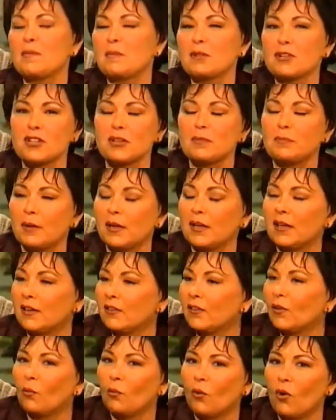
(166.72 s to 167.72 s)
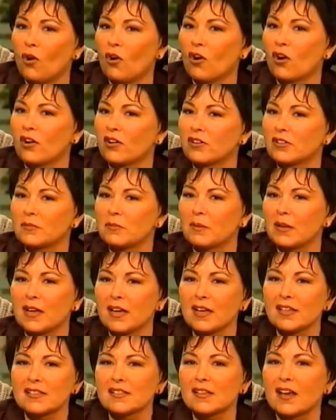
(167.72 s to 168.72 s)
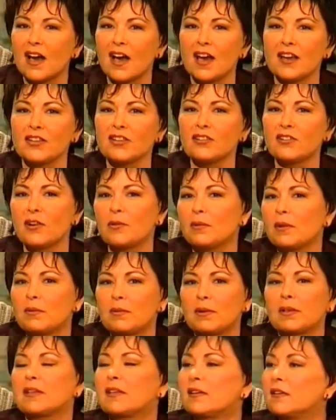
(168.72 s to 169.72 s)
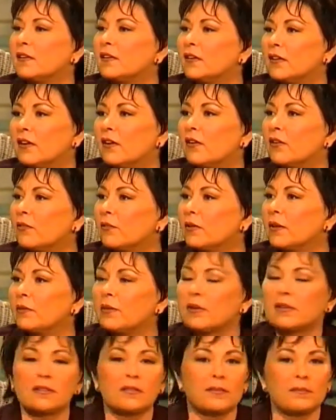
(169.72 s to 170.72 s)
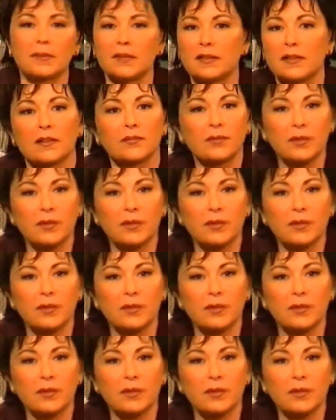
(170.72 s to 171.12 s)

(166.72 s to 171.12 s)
women should be in the wars because uh, you know we would, you know, we would be.